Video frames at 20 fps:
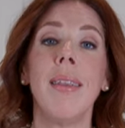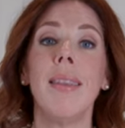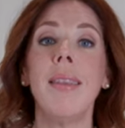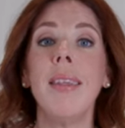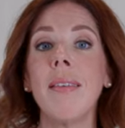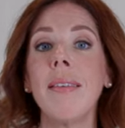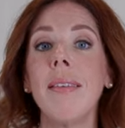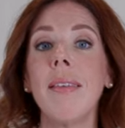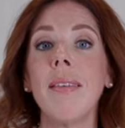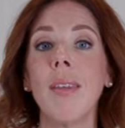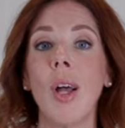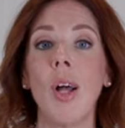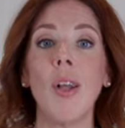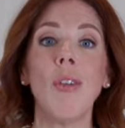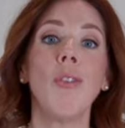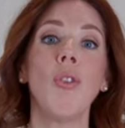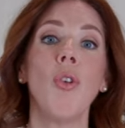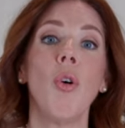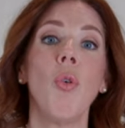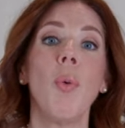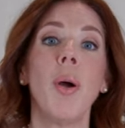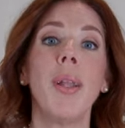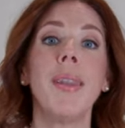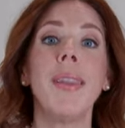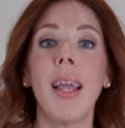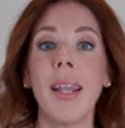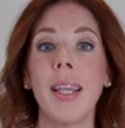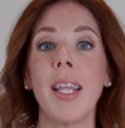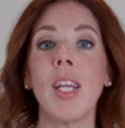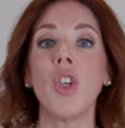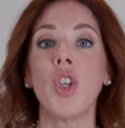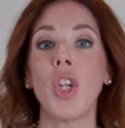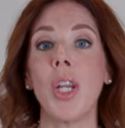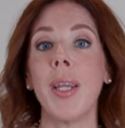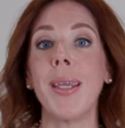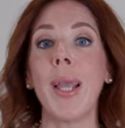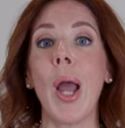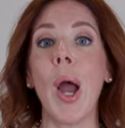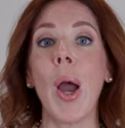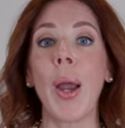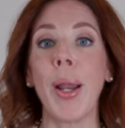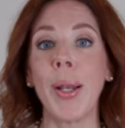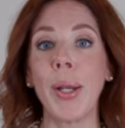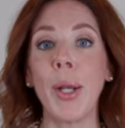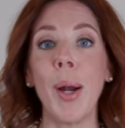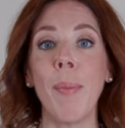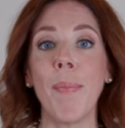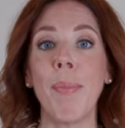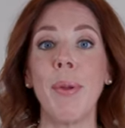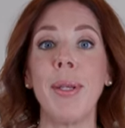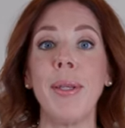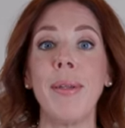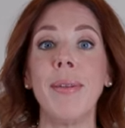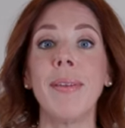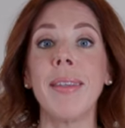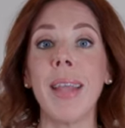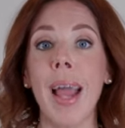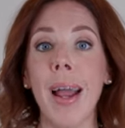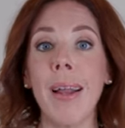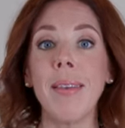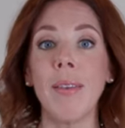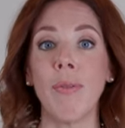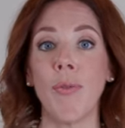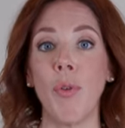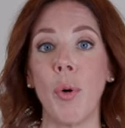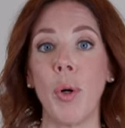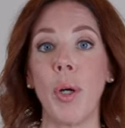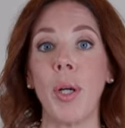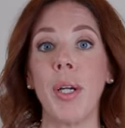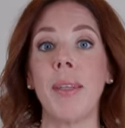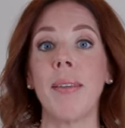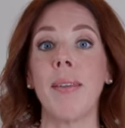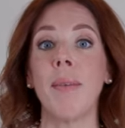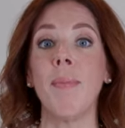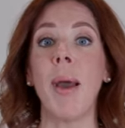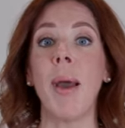This is also what Danielle Jolicoeur and Company stands for. It's